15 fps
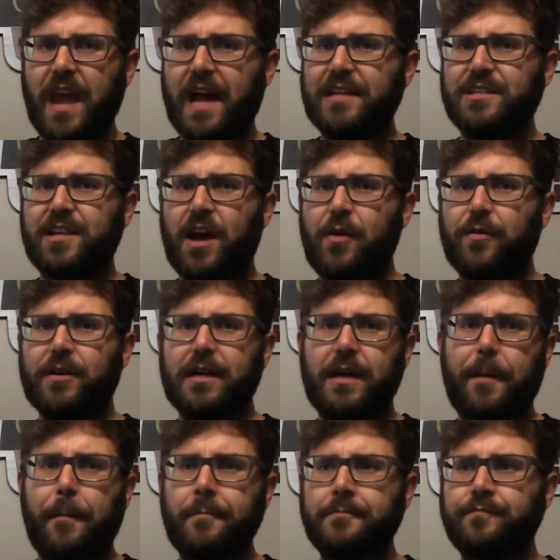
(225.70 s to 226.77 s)
yeah, it's not
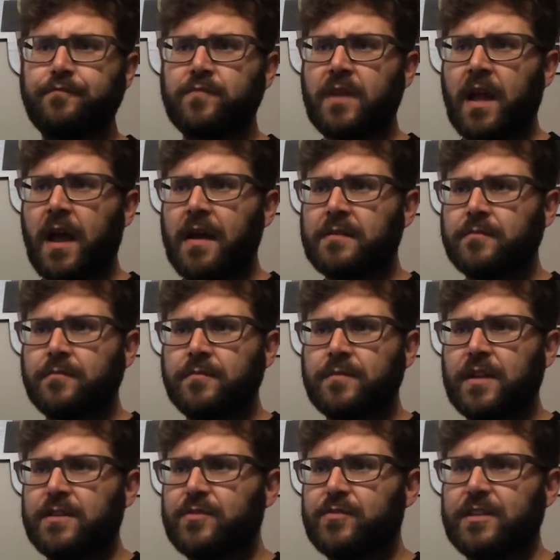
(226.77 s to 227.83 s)
really, it
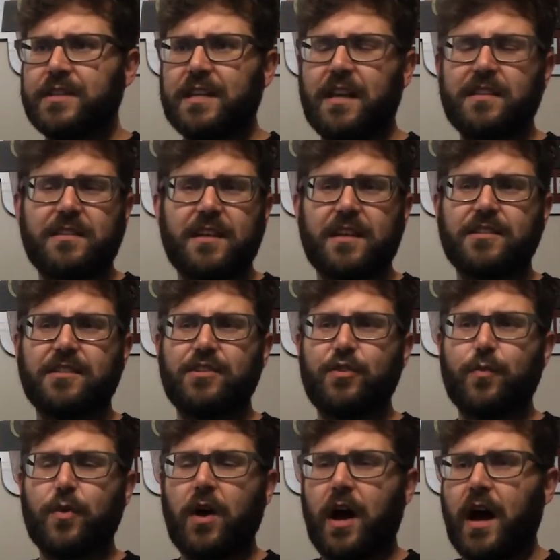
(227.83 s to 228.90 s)
doesn't really taste like a
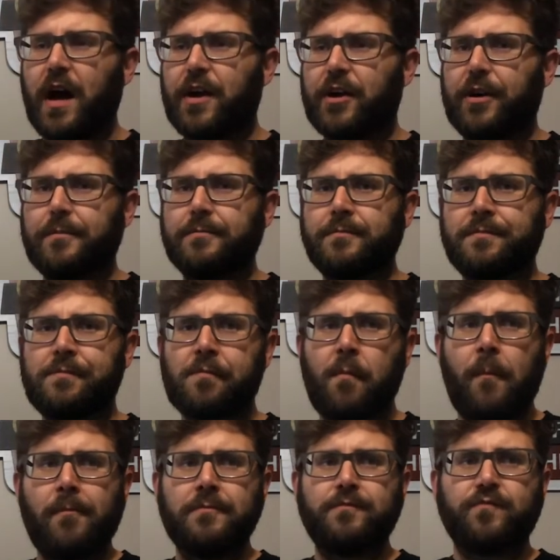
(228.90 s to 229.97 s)
super hot or
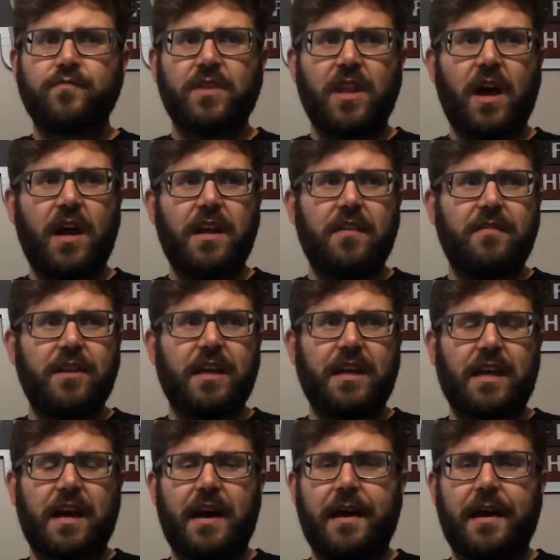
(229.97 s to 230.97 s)
not even like